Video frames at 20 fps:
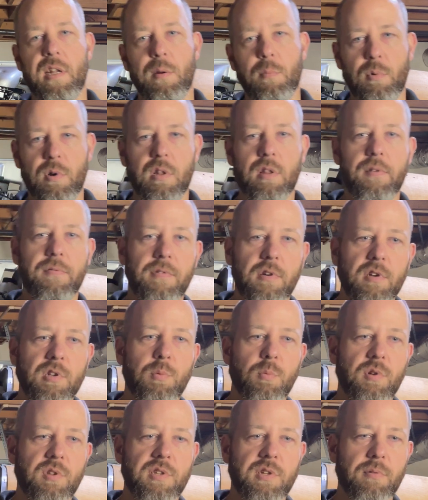and one of the first
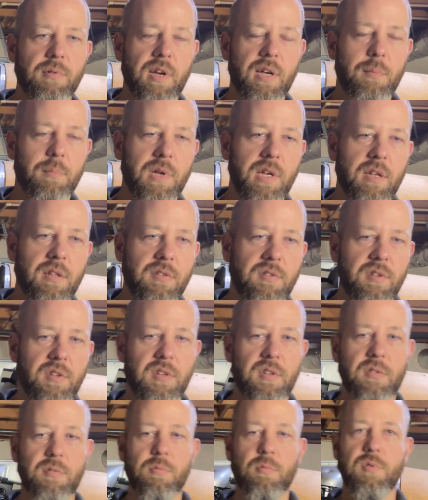ones it recommends
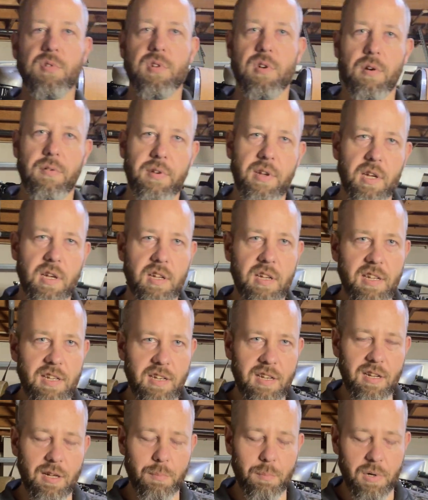is reserving an N
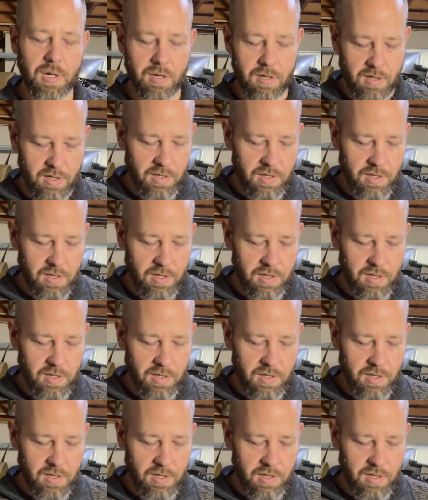number,